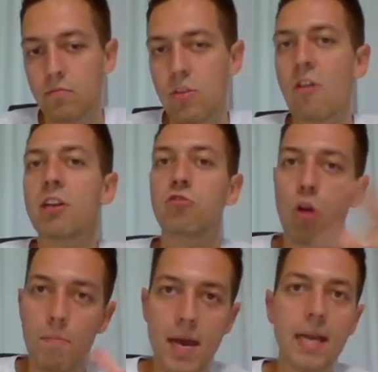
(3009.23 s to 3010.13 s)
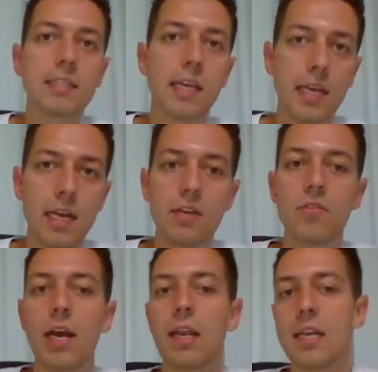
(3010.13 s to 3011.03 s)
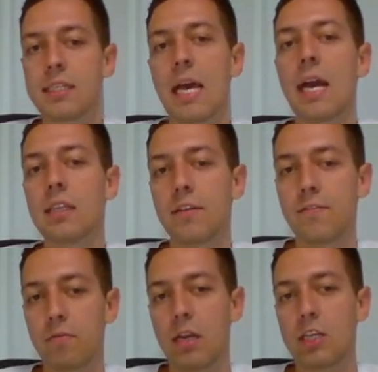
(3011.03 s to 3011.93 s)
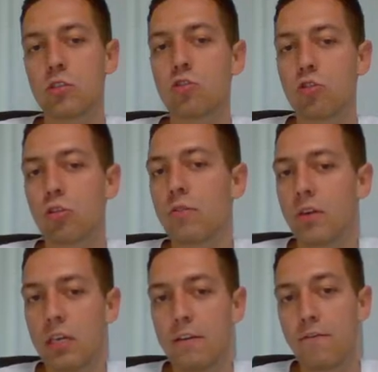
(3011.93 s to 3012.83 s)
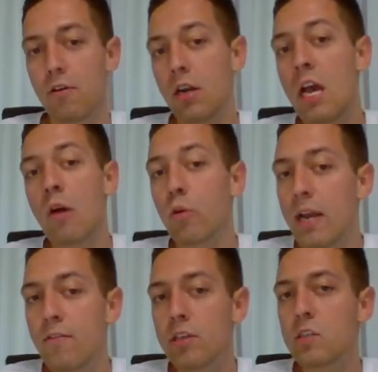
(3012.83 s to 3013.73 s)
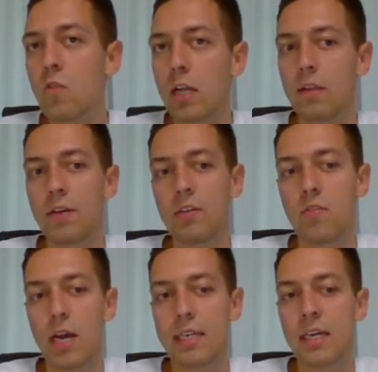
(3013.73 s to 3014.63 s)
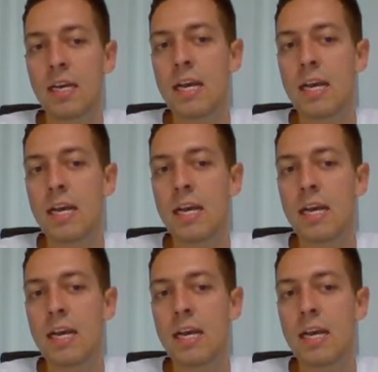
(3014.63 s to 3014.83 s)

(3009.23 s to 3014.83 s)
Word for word: There are drawbacks, I get it, right? Less active, less control over e4, whatever is relevant, right?